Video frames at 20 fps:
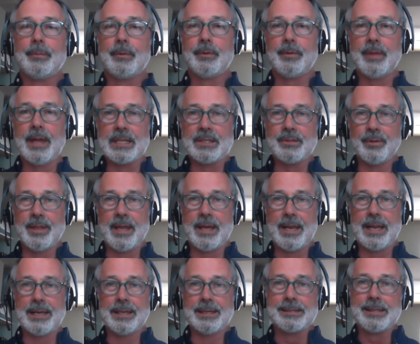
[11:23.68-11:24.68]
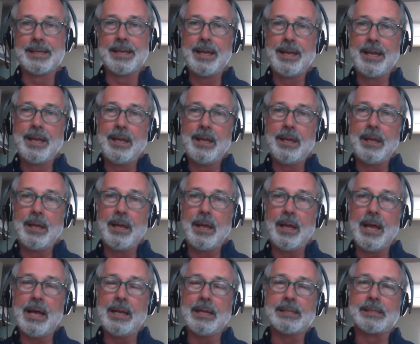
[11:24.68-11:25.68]
Thanks for that, Ellis.
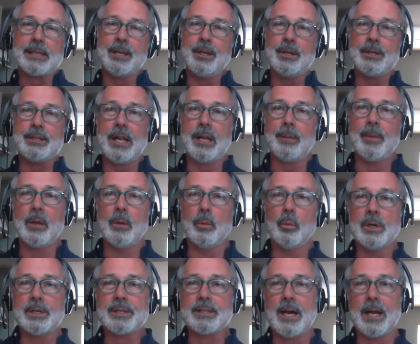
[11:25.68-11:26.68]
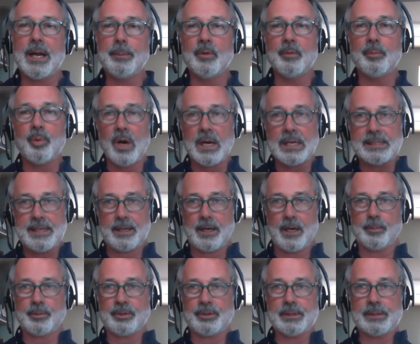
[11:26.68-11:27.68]
Ellis, can you tell me what type of pricing
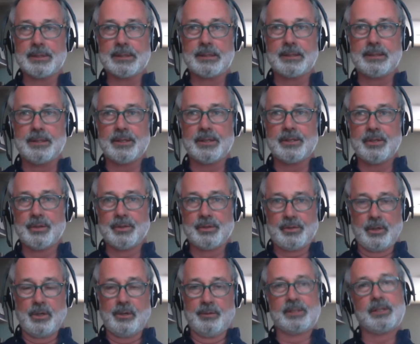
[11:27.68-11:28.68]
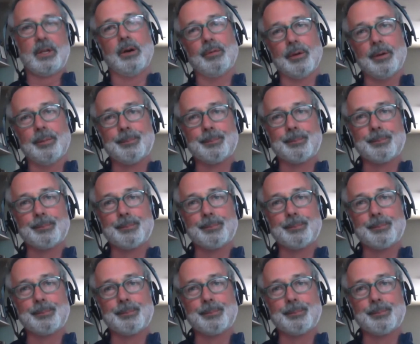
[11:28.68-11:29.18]
options does your service offer?